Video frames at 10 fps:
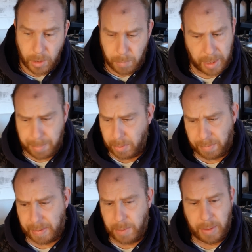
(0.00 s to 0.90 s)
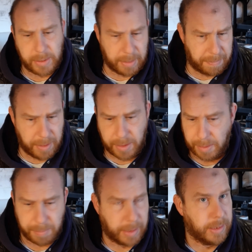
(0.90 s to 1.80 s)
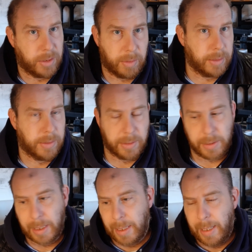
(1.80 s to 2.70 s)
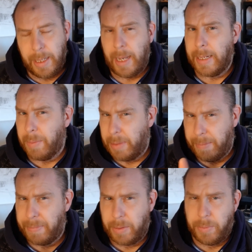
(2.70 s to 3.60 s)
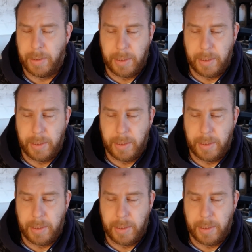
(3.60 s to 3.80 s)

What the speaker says: When I built flayed ones, I followed it by the instructions, and they were difficult.